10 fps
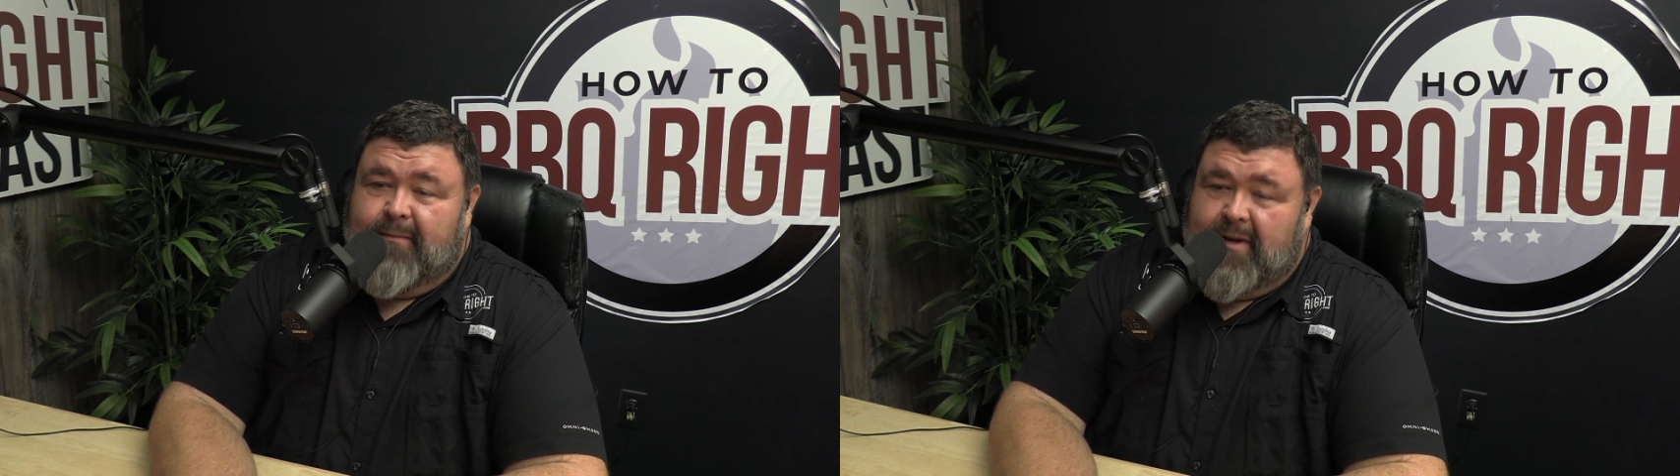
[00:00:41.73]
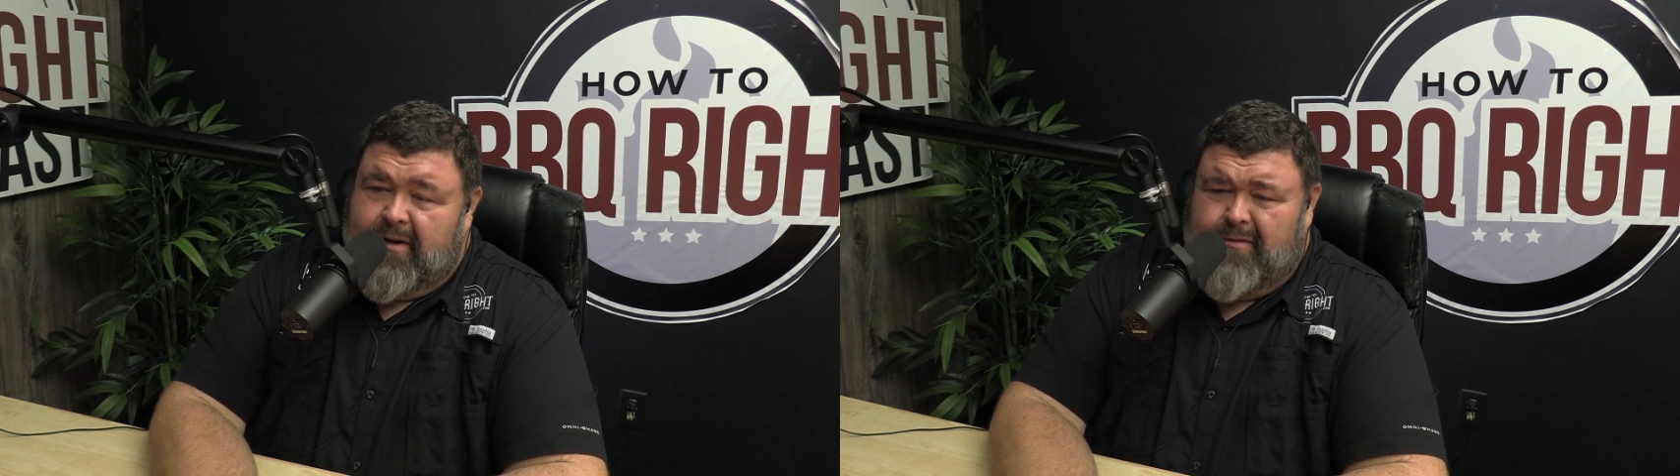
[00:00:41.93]

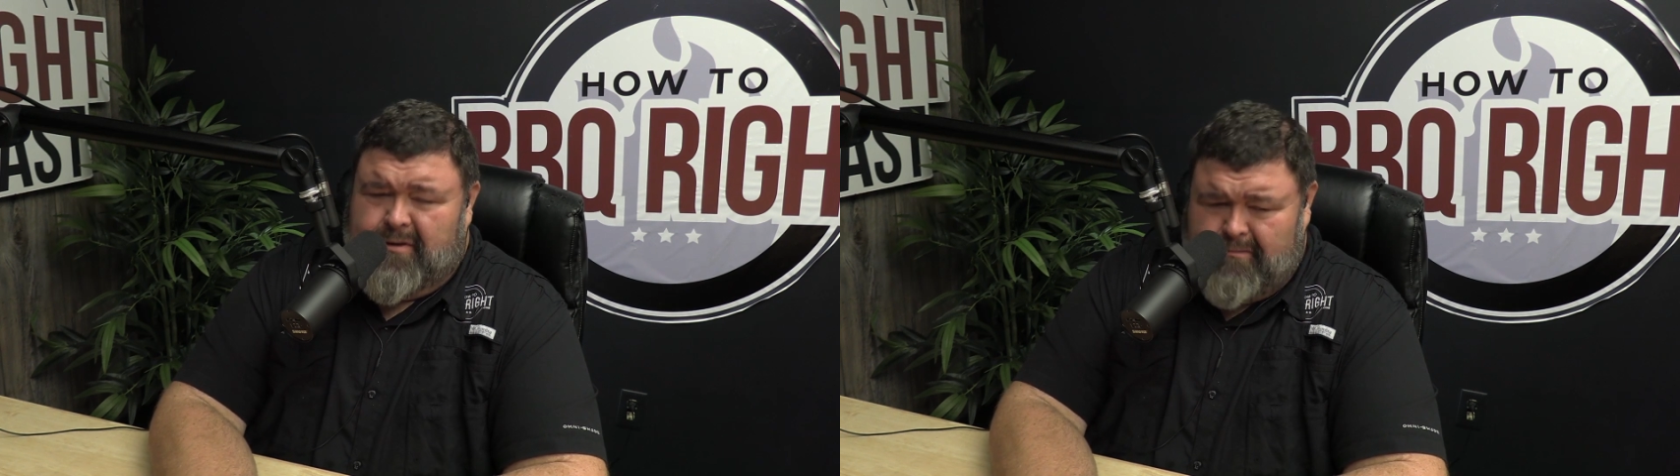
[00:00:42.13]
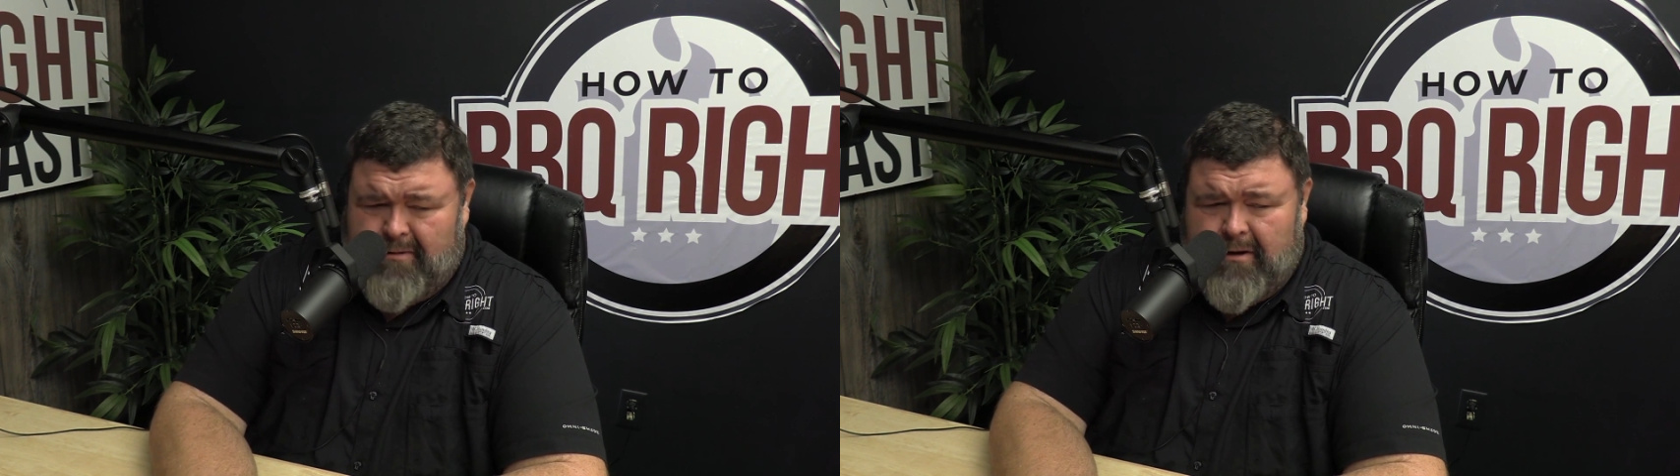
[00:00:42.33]
I mean, there
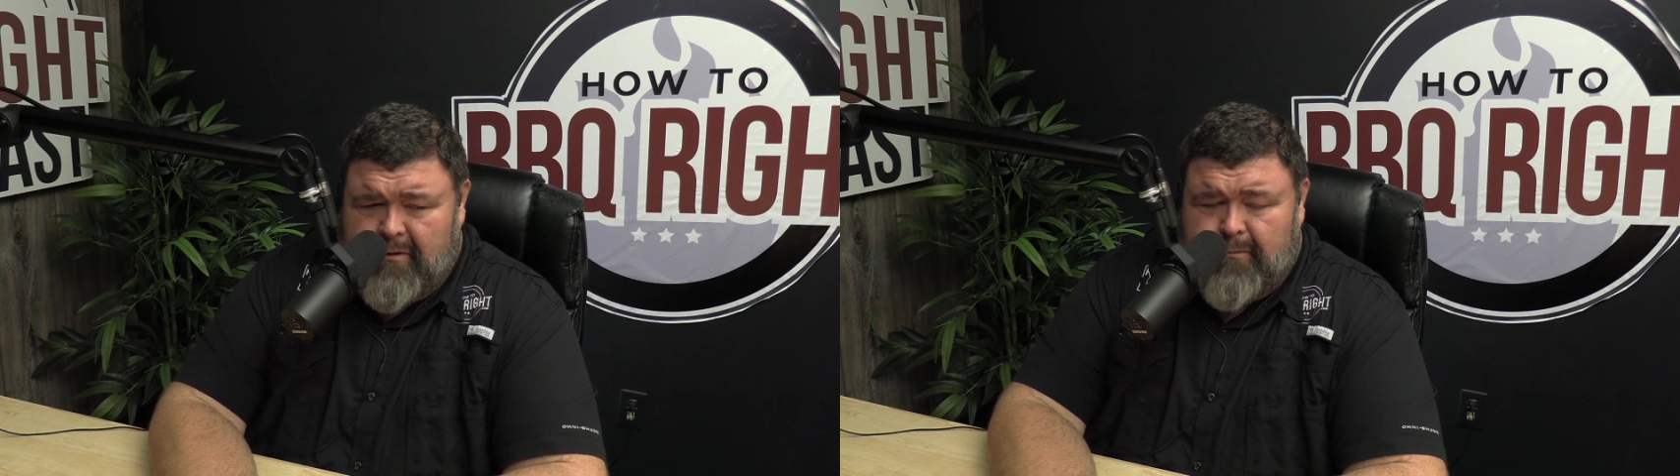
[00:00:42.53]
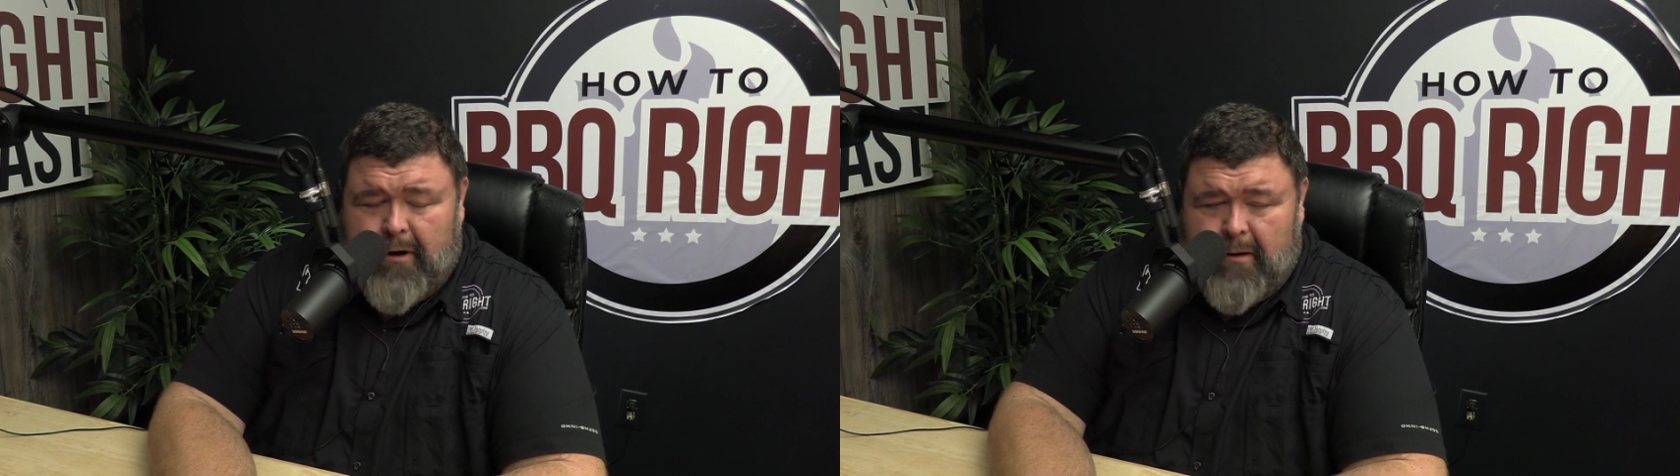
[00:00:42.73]
was there
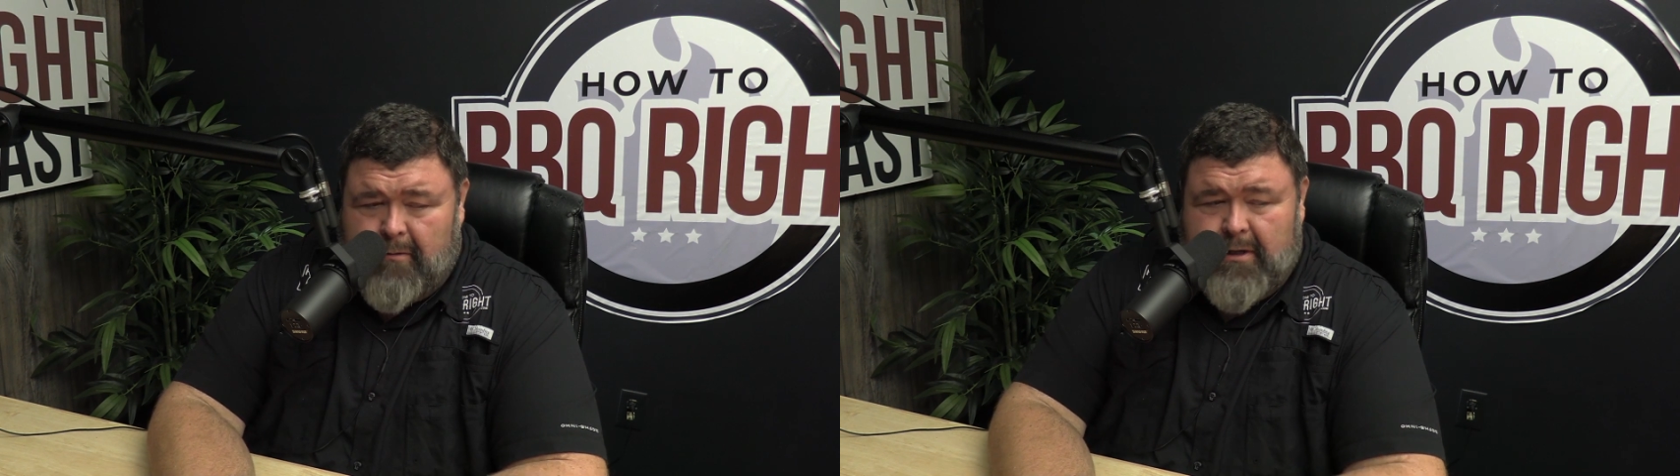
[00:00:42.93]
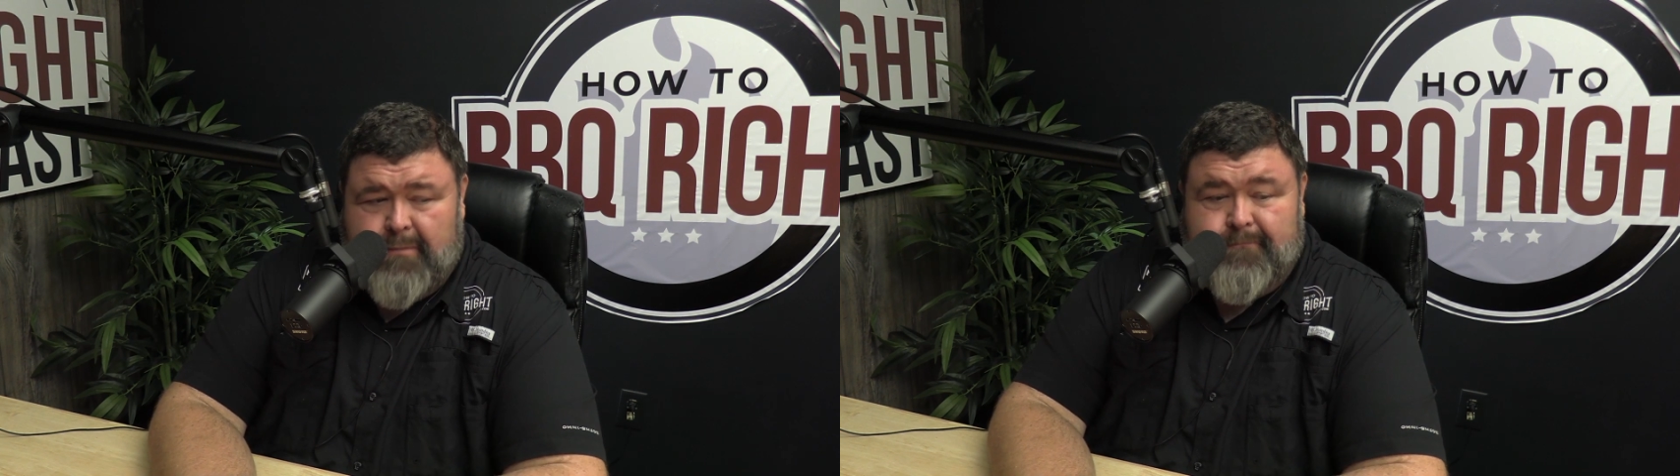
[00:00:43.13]
was
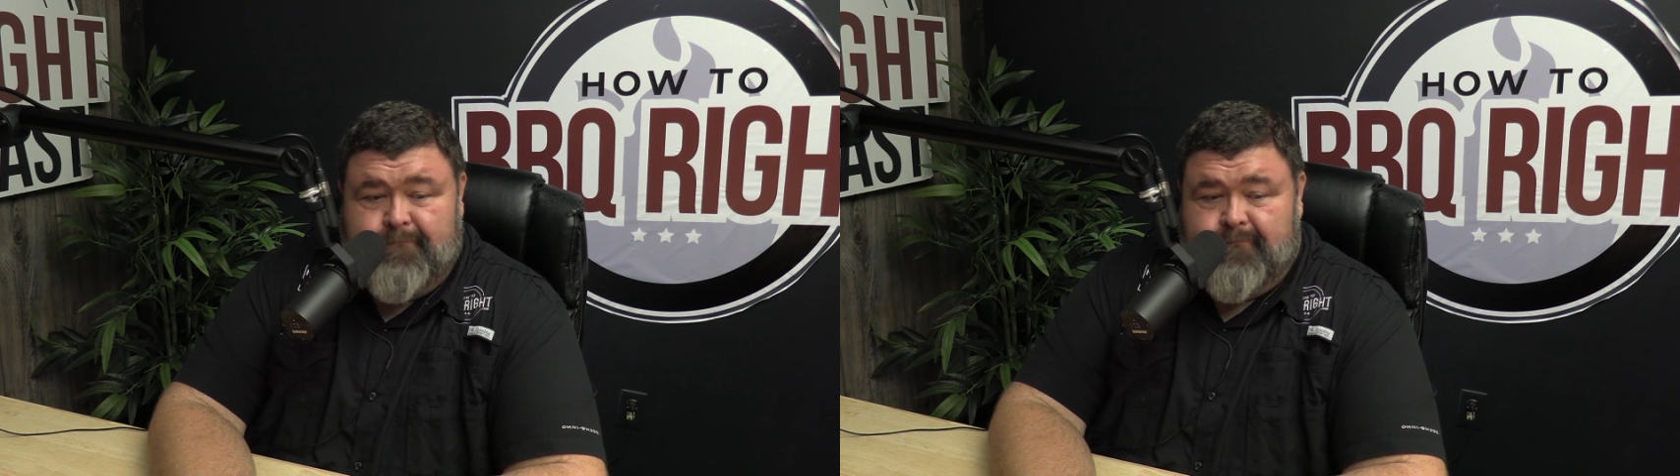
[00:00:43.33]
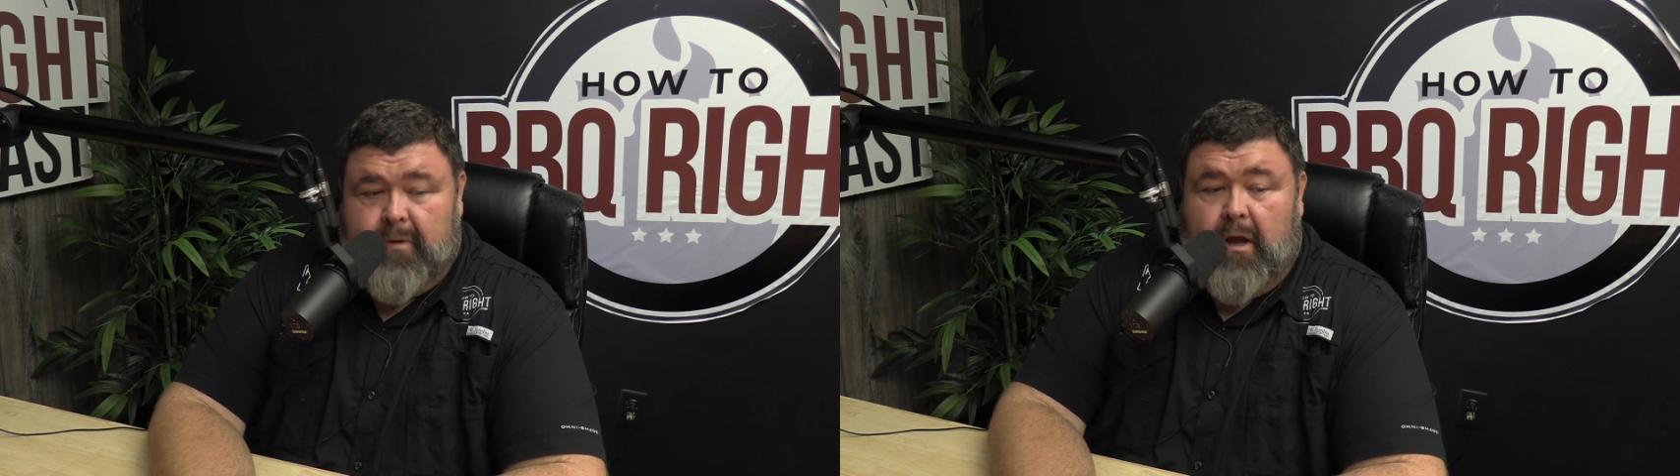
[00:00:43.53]
probably
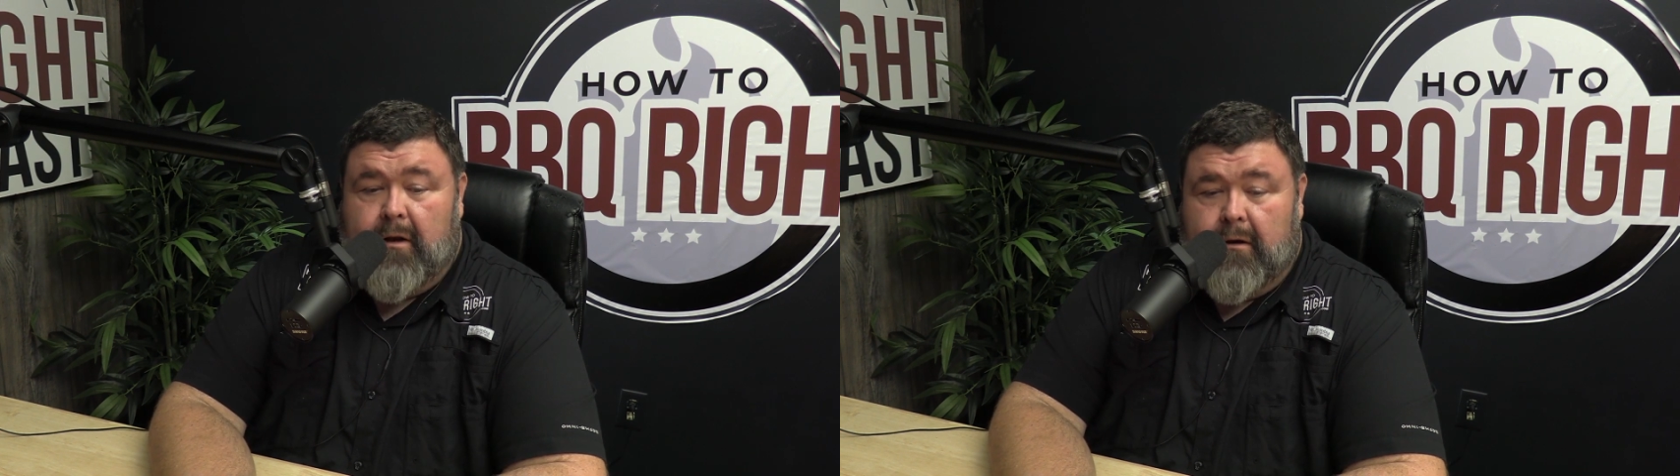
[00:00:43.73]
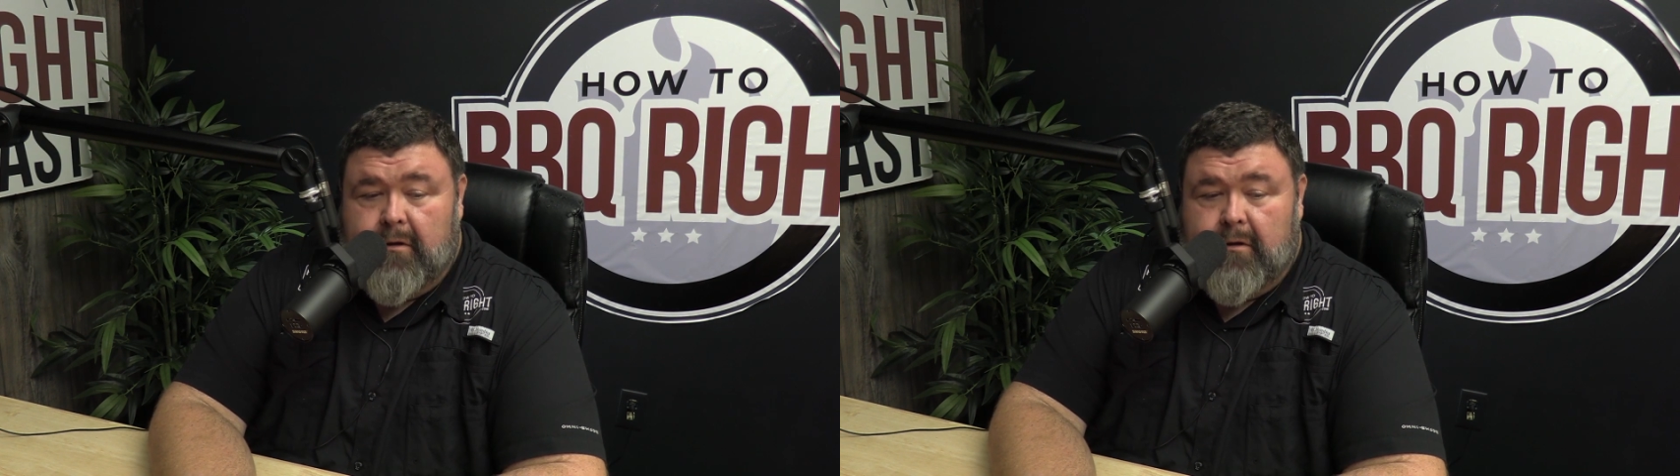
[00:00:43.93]
I don't know.